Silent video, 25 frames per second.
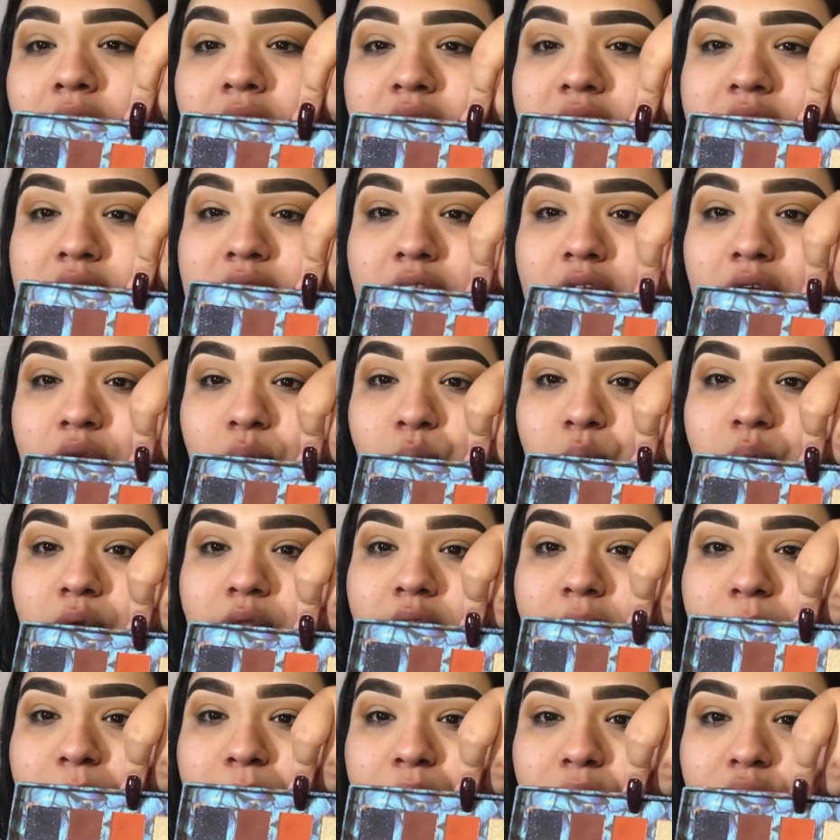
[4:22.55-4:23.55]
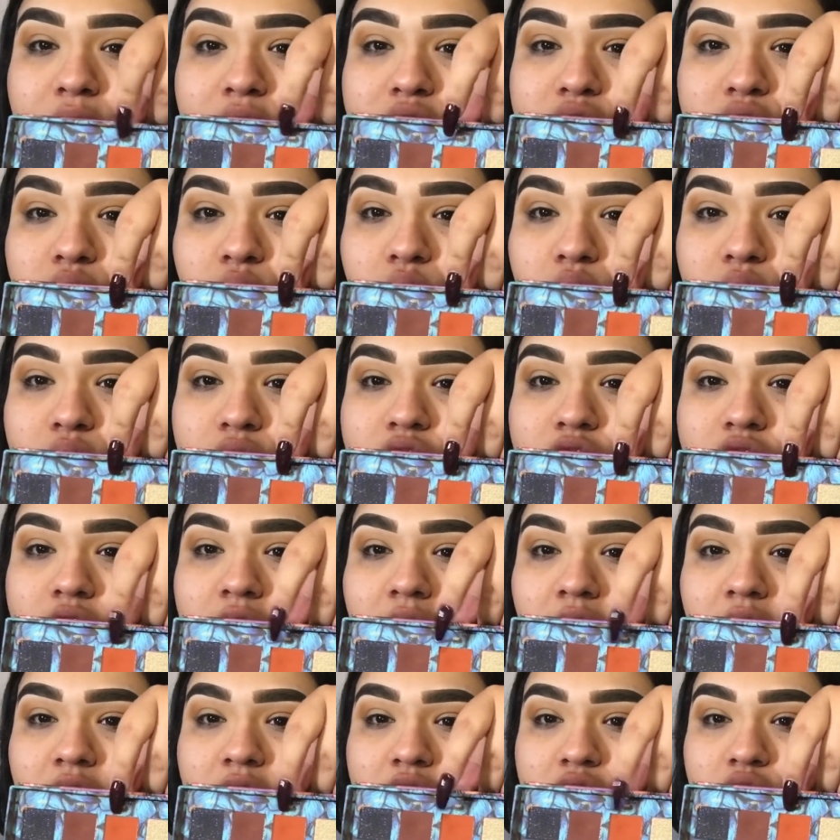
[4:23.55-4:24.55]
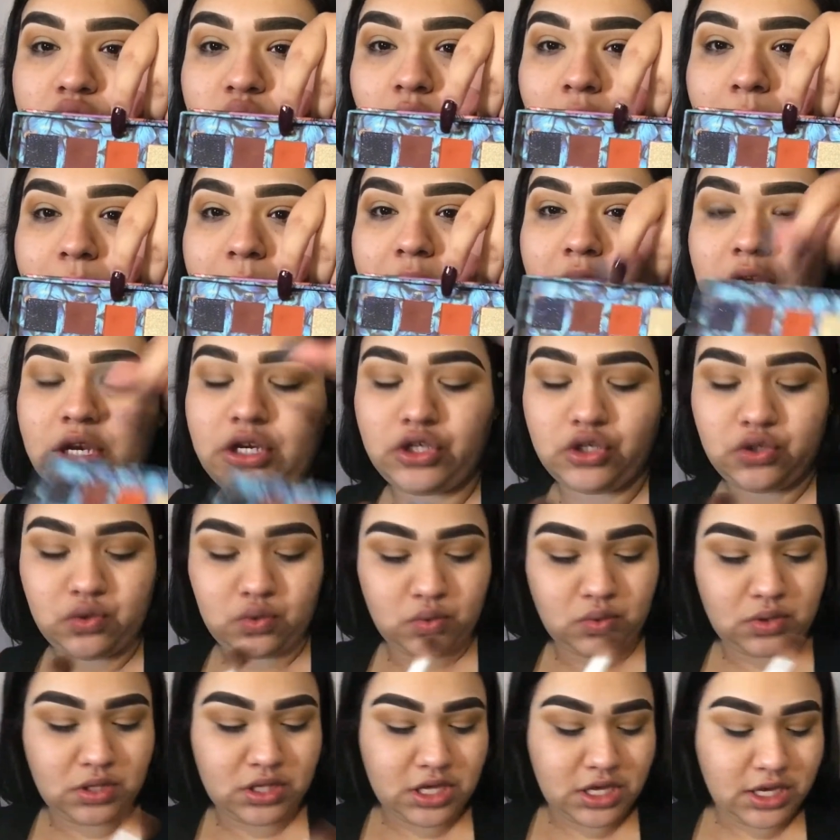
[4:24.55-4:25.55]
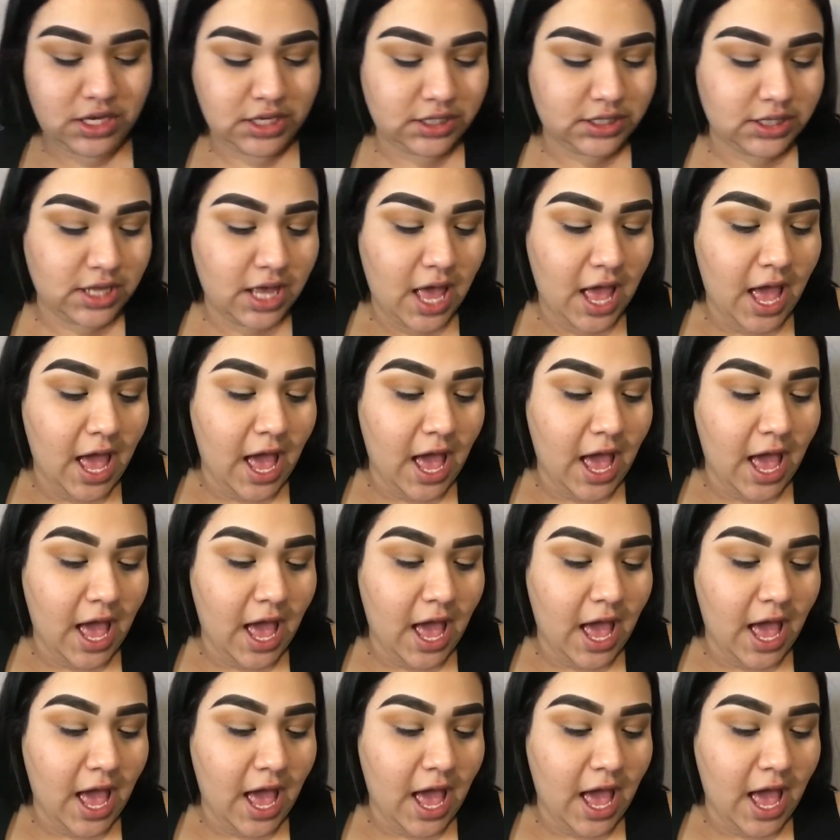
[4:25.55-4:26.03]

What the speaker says: It's like a really burnt orange color, so I'm going to do this.